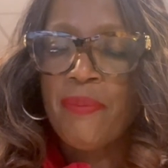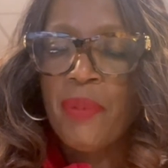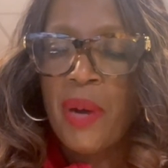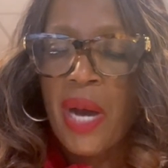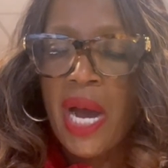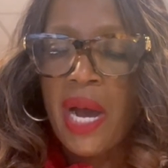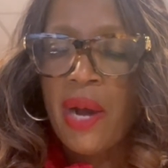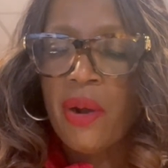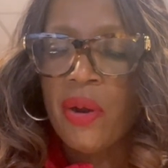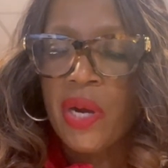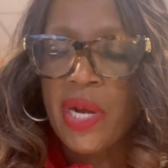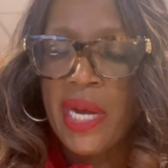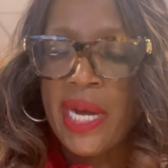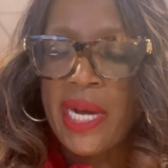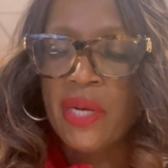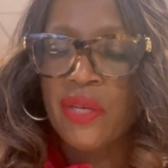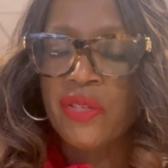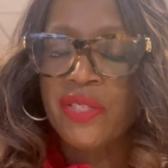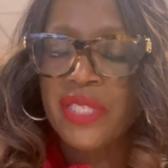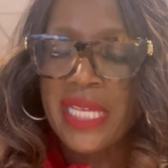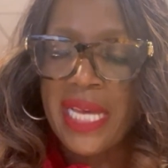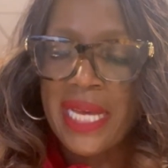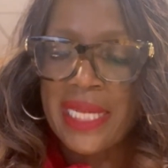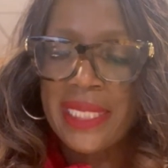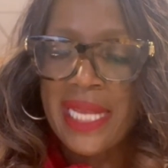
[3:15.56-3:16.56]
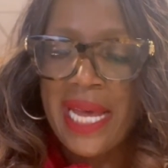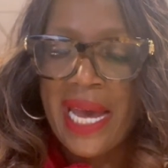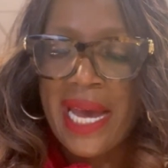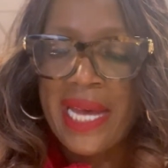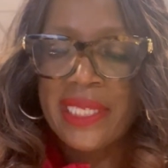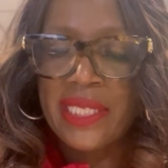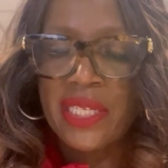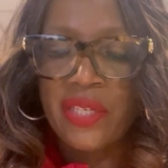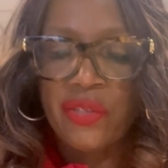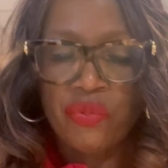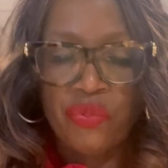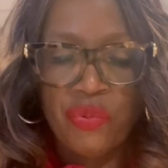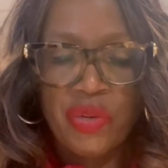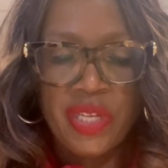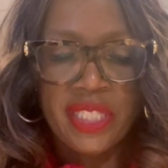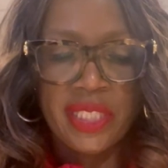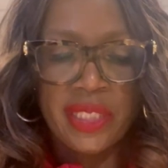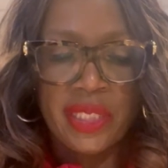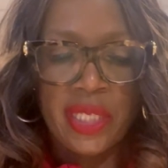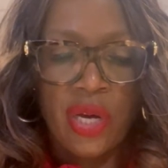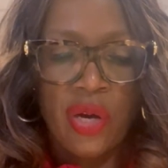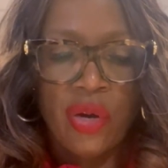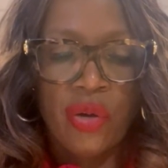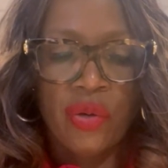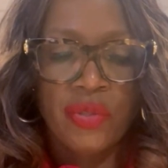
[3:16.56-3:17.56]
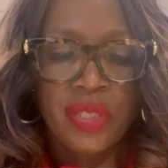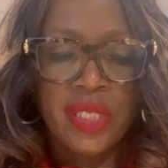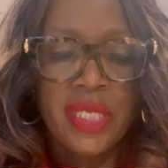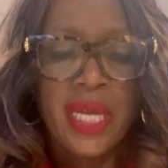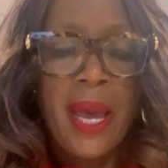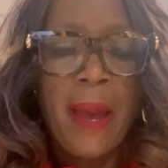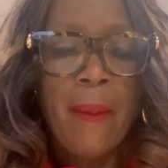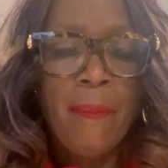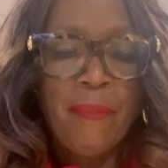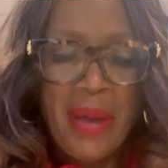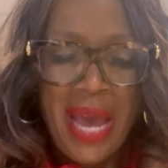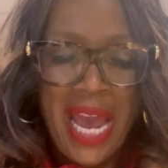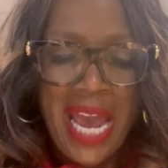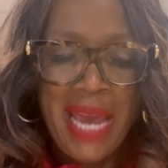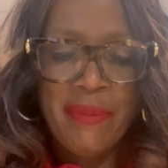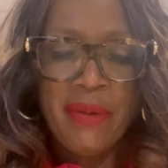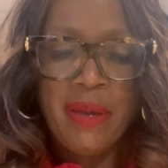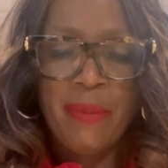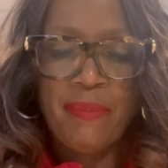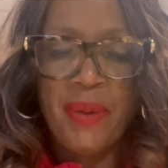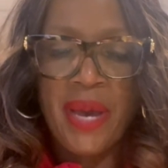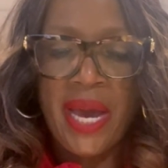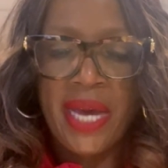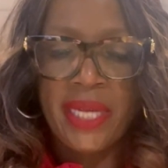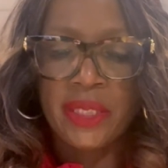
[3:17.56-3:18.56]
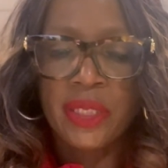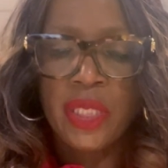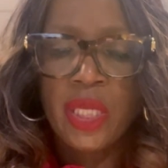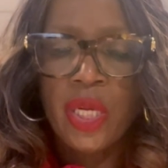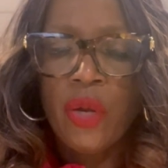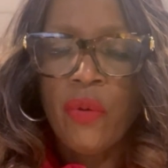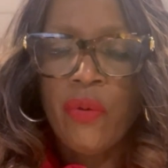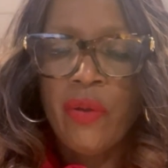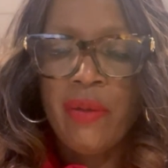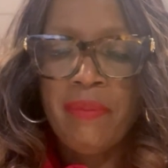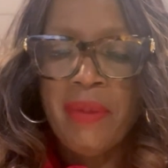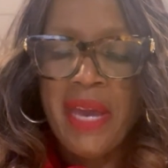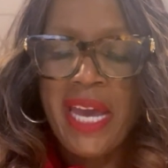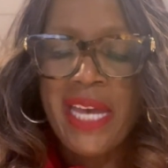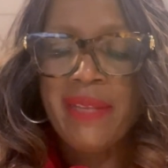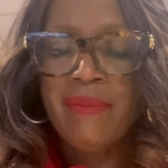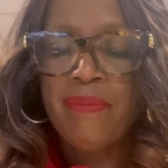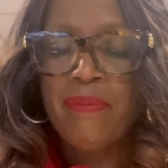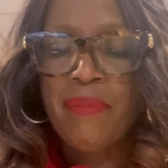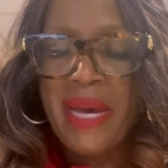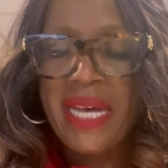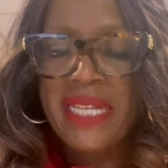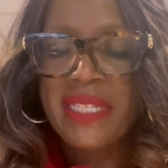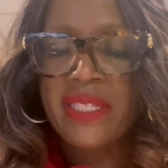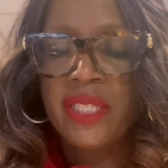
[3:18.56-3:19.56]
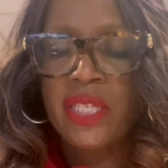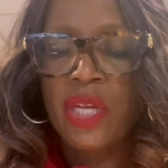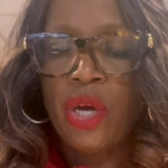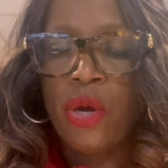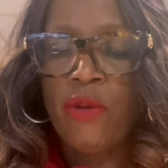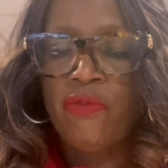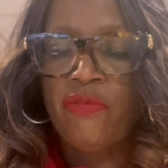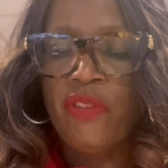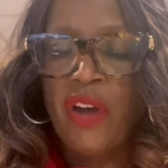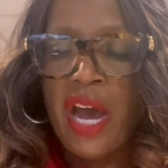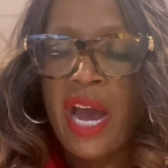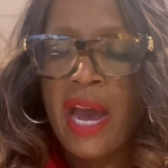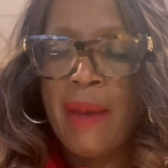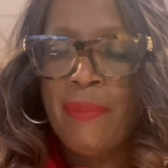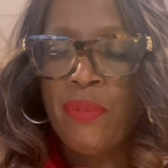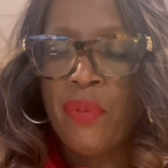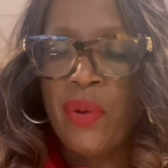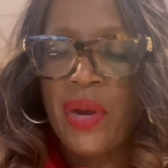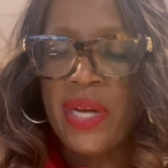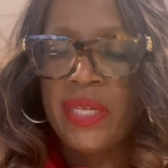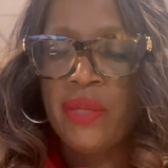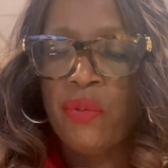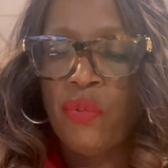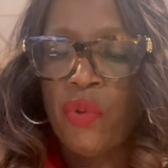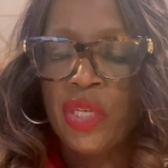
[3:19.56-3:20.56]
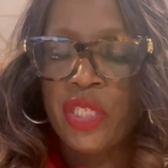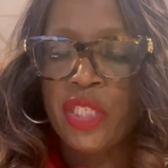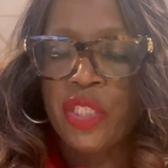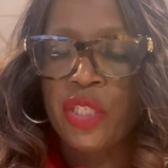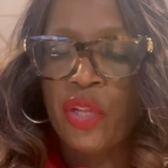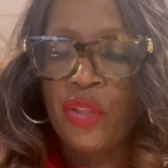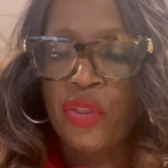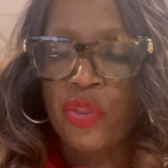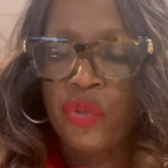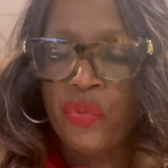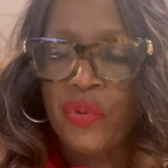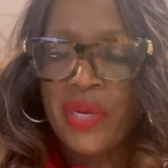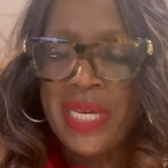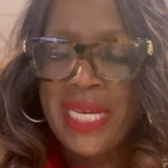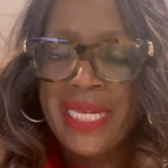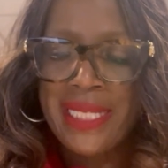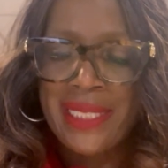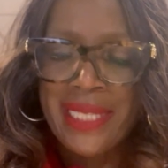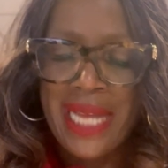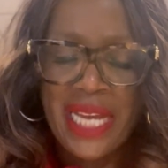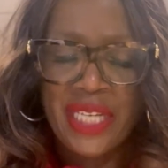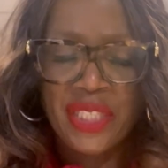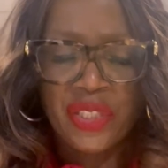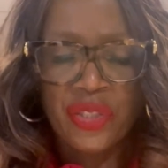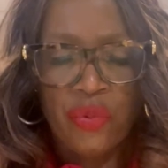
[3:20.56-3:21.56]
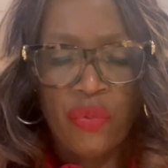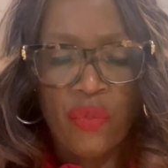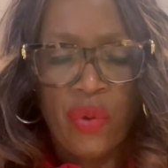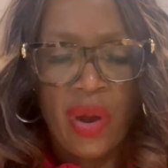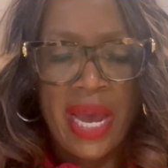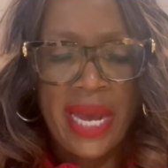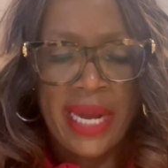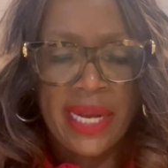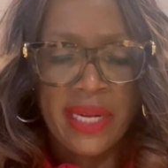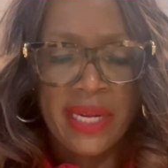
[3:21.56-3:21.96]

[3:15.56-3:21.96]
Powerhouse, the Atlanta risk loans payment patterns, remain best known for operating one of the 3 nationwide